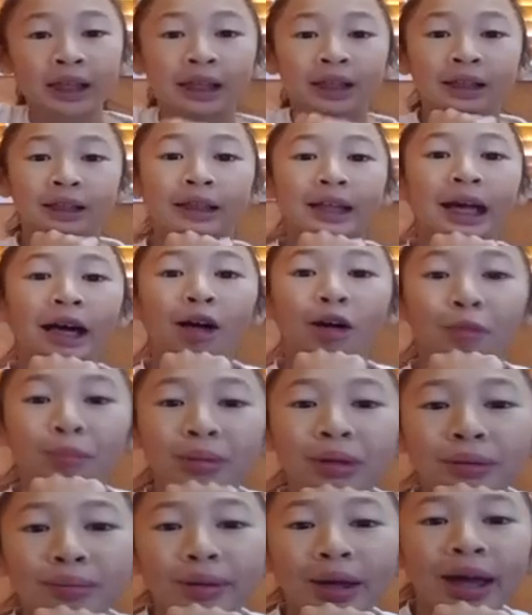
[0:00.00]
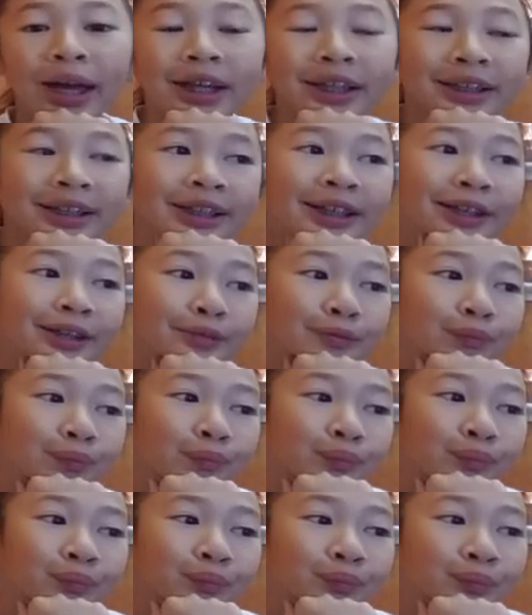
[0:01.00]
Now I'll be back in
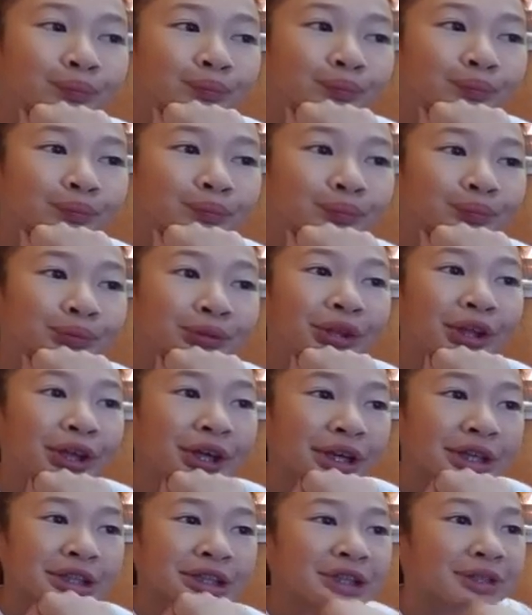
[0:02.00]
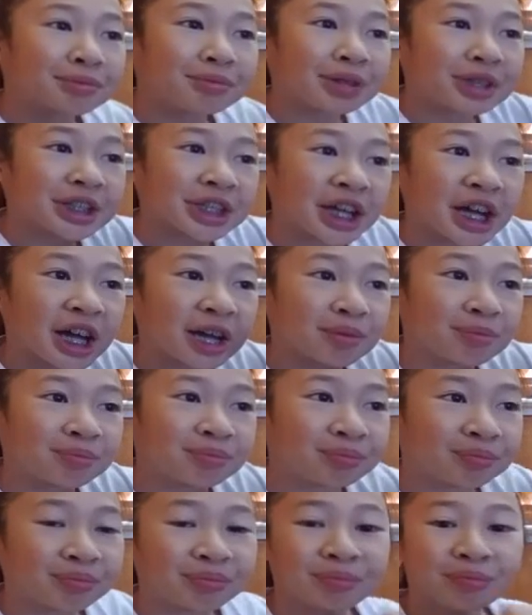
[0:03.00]
the estimate time.
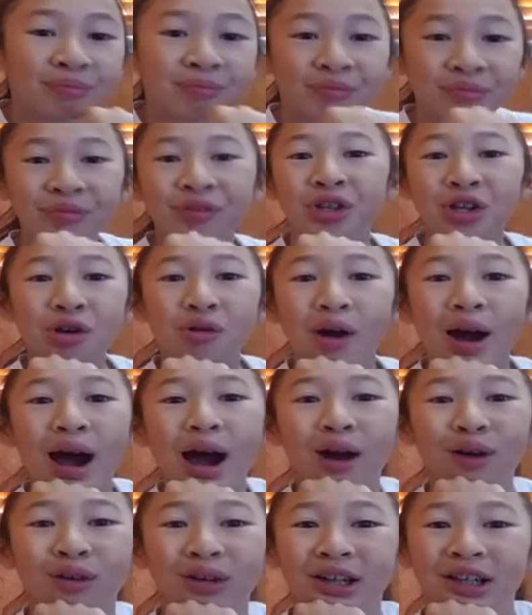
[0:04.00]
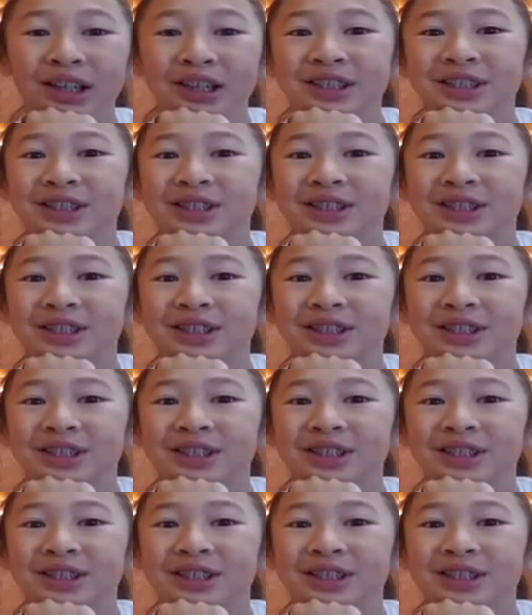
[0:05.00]
2 hours.